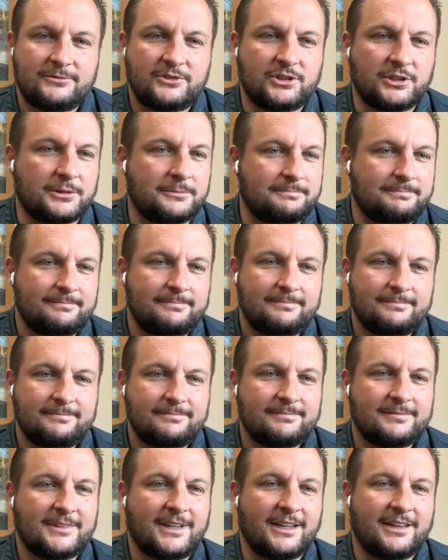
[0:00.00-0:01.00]
So
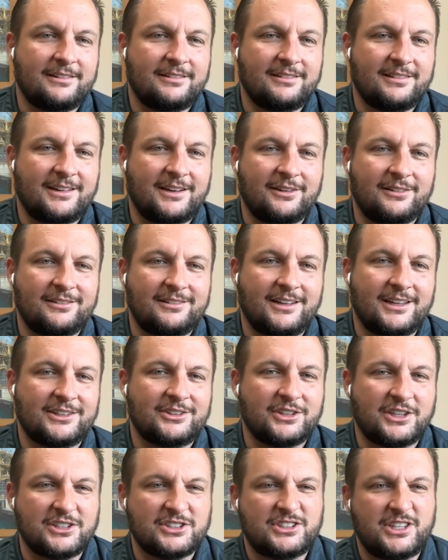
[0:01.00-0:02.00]
I
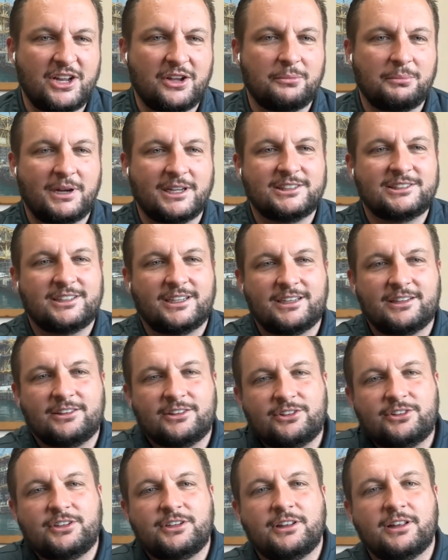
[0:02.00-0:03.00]
try to stay on my side of the
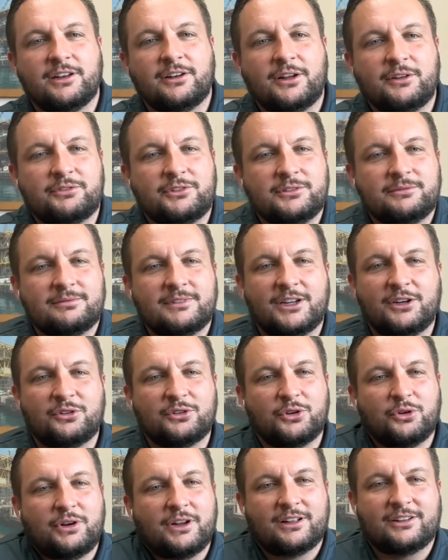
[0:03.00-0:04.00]
city that often. I don't
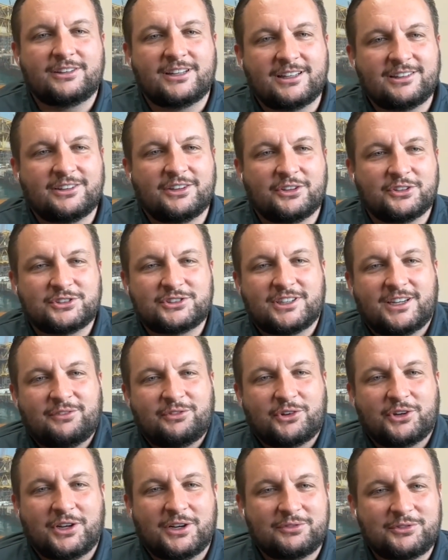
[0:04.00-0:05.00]
go down the other side
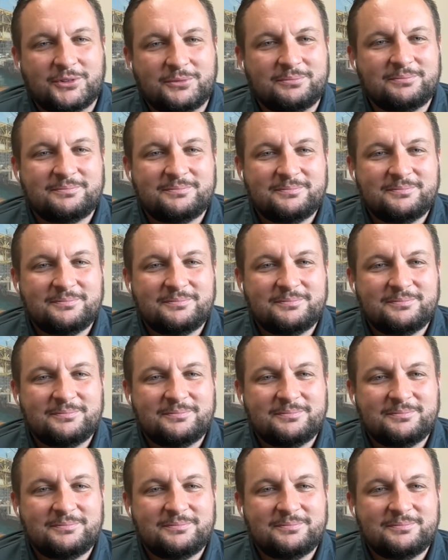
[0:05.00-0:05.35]
very often.